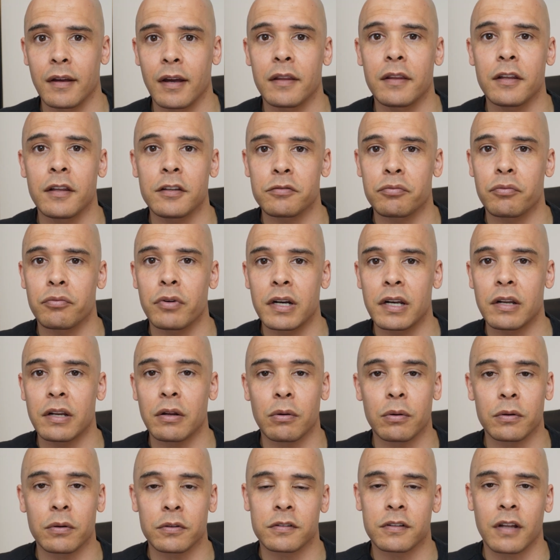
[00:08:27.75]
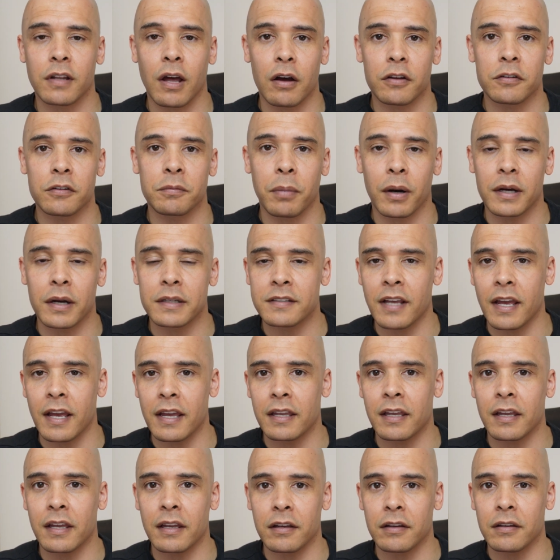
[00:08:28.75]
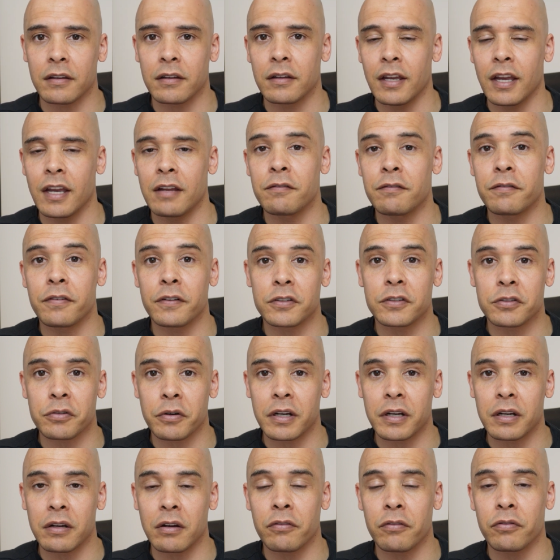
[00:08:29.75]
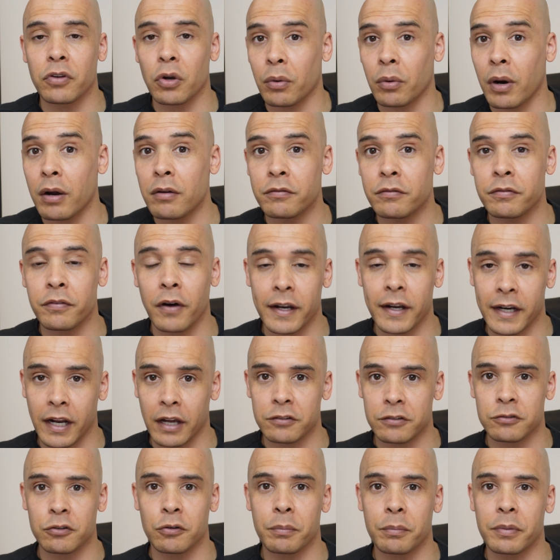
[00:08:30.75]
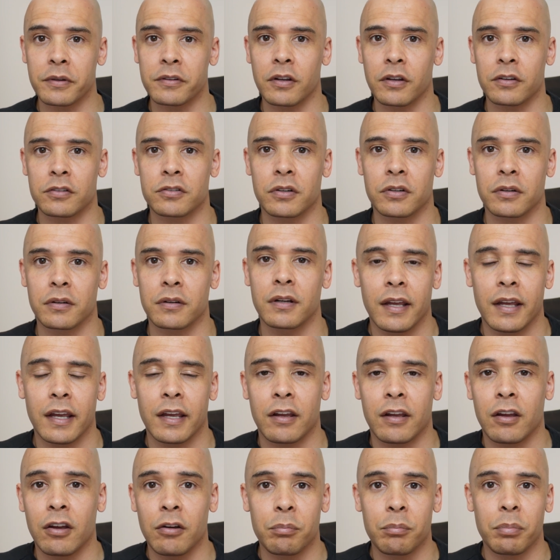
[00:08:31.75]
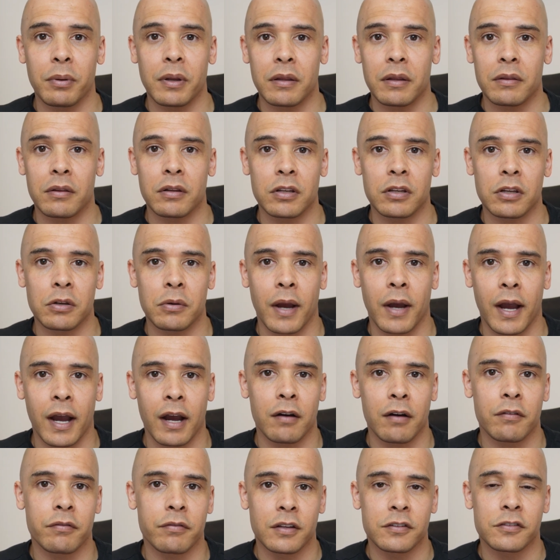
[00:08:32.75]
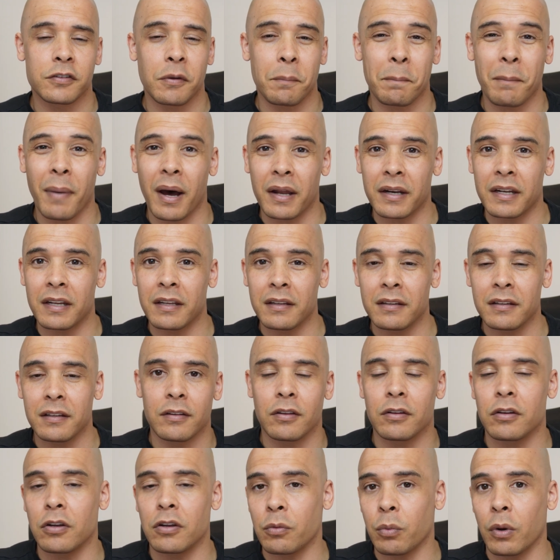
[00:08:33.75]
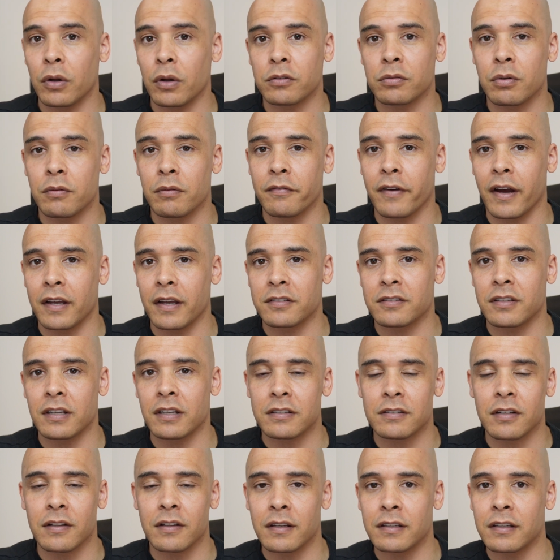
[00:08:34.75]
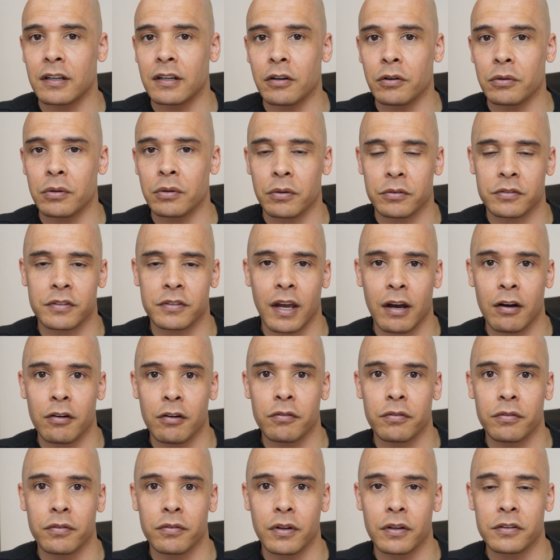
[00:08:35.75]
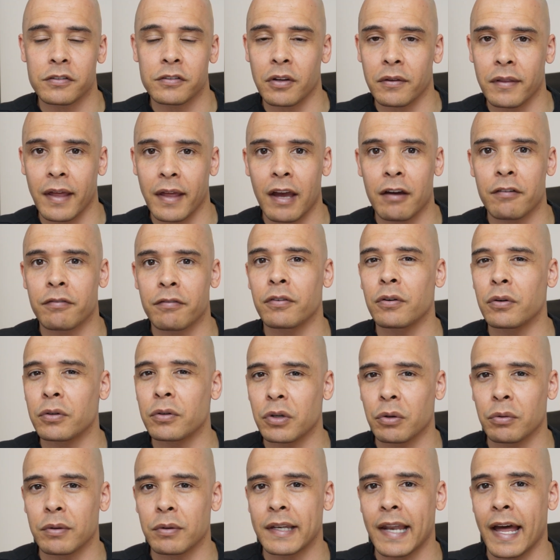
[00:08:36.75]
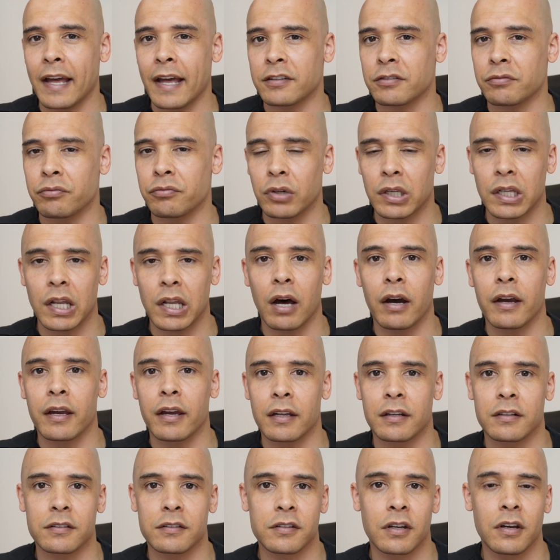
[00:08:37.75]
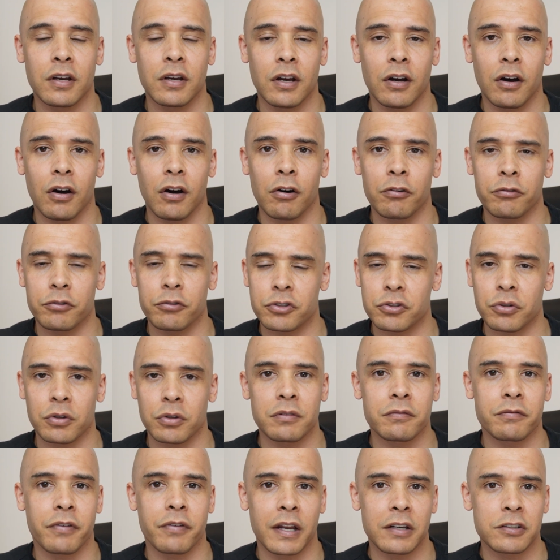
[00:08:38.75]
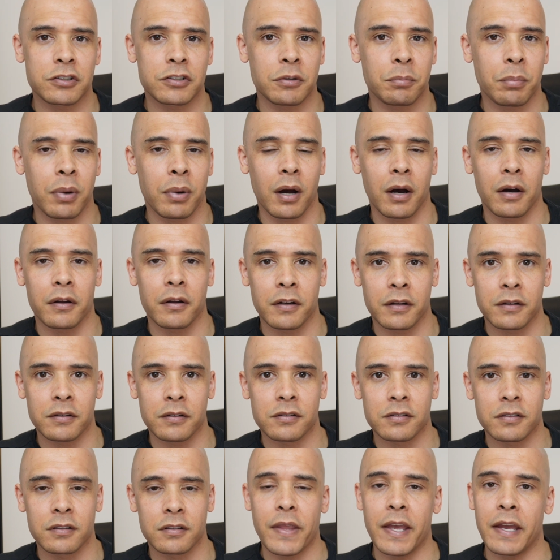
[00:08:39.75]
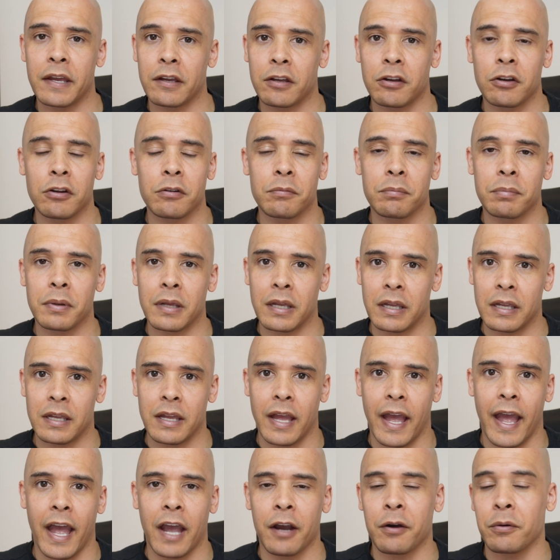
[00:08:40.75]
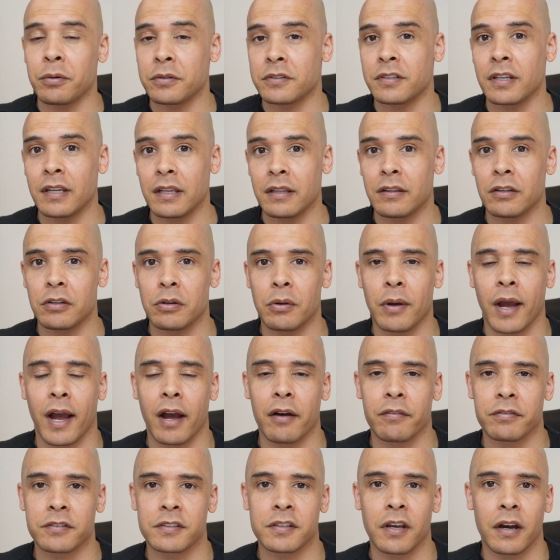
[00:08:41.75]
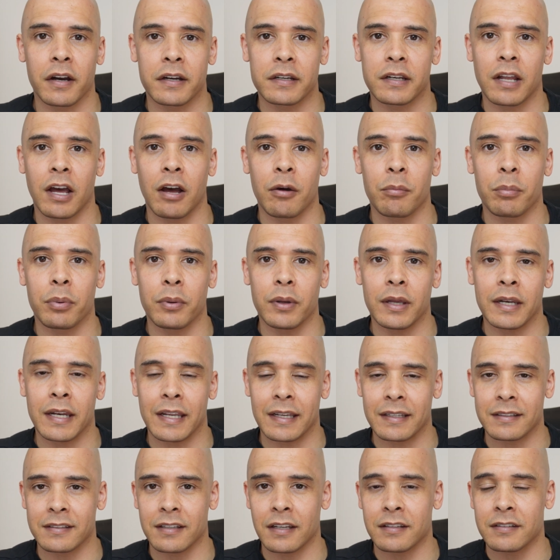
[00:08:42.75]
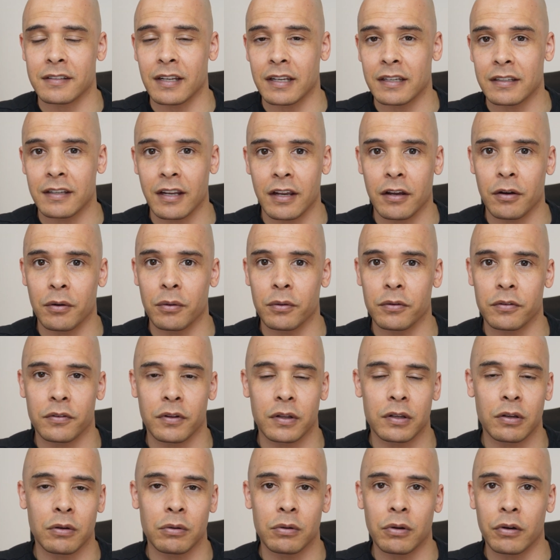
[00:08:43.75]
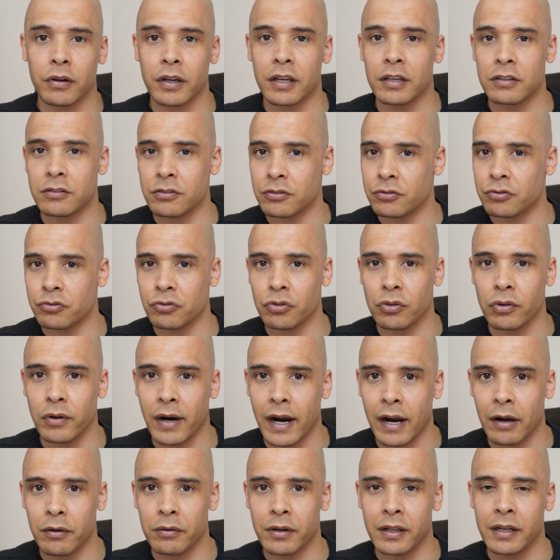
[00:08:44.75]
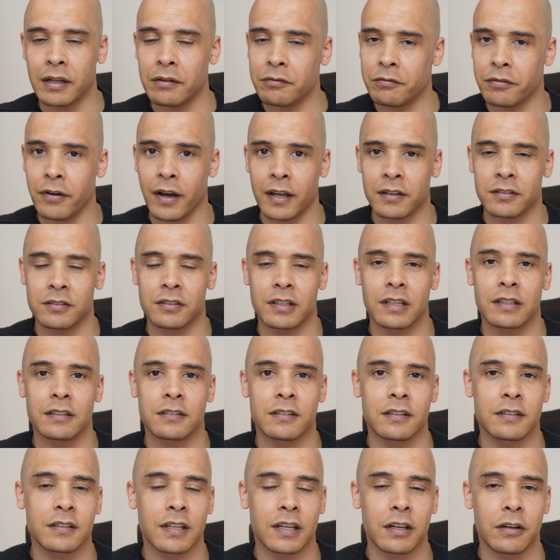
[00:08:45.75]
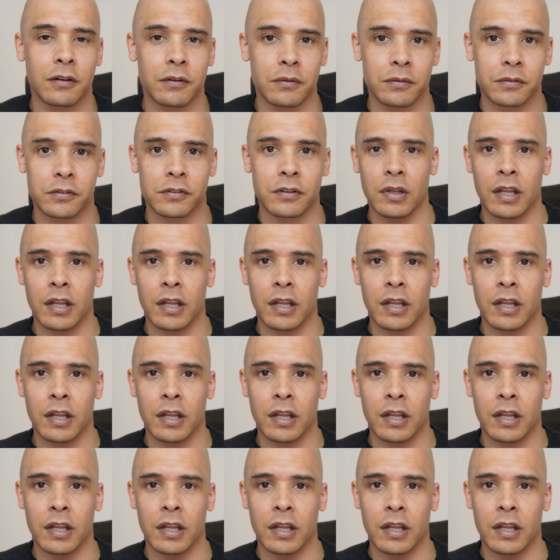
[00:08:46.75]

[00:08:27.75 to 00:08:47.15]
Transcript: And this really all starts by taking inventory of your own financial position. It could be that you have some money that you want to invest into the deal yourself, and so therefore you're less reliant on joint venture partners. It could be equity that you have tied up in existing deals that you're looking to draw out and invest into deals.